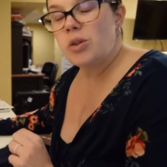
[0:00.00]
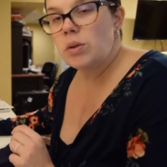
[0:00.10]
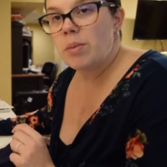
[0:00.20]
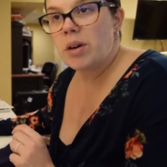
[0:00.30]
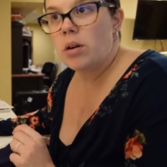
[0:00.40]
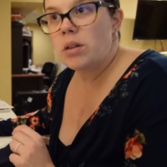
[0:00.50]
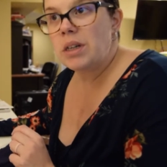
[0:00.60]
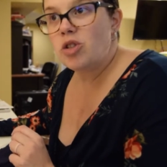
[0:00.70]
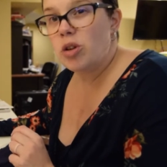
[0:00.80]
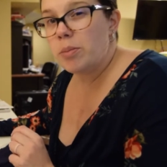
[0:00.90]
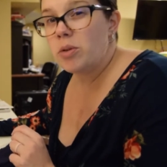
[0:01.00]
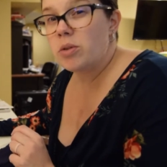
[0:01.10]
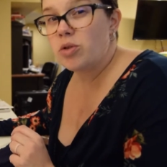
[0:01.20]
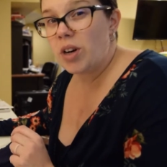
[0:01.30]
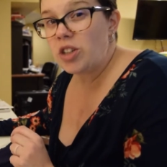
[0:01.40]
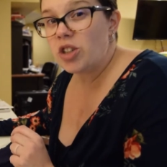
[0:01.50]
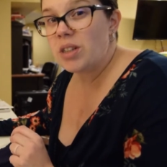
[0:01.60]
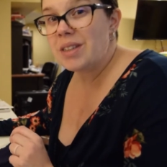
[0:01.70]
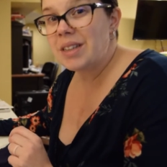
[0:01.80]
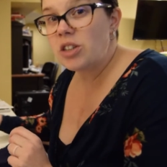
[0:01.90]
something called a triple stretch
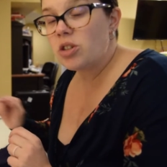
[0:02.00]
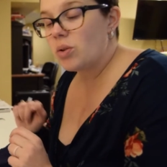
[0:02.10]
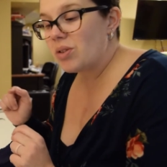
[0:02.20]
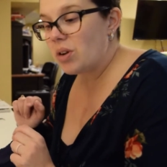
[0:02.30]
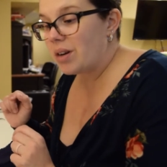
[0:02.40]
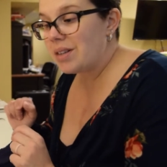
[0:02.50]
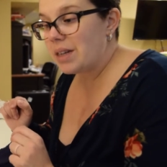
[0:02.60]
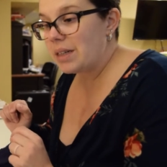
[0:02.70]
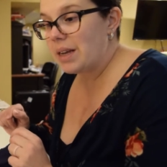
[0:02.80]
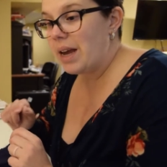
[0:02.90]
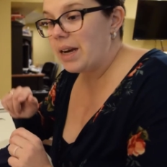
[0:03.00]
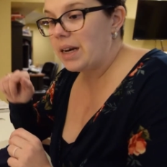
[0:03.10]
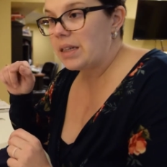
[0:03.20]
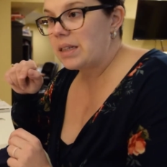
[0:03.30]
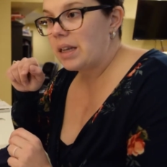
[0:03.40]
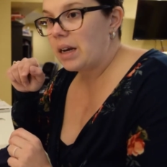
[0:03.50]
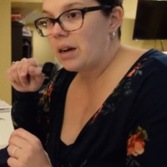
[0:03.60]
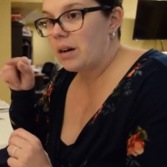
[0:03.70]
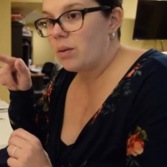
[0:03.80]
stitch, so it's not a zigzag, it's like a